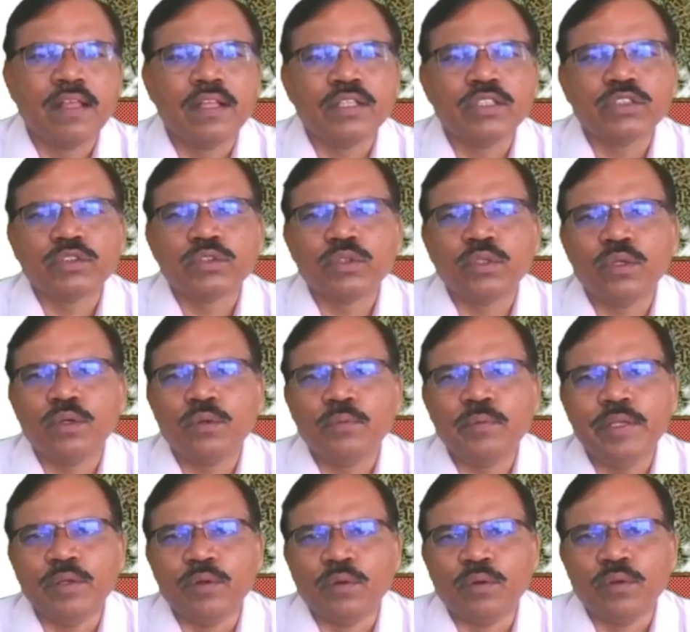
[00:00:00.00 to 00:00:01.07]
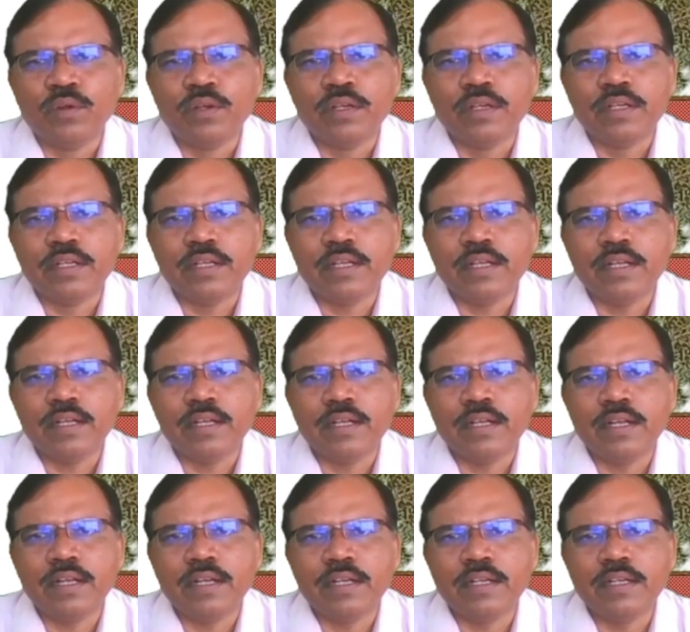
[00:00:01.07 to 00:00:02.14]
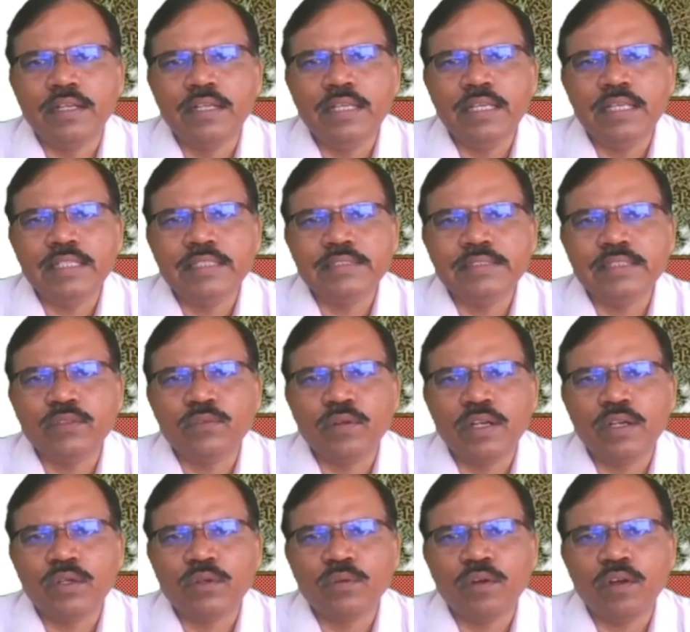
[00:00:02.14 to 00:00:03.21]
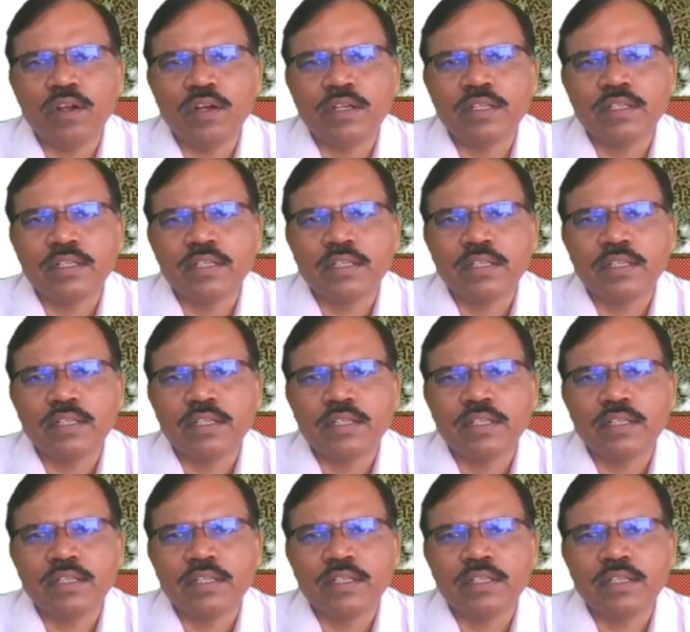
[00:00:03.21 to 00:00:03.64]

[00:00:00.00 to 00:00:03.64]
So we know D is equal to what?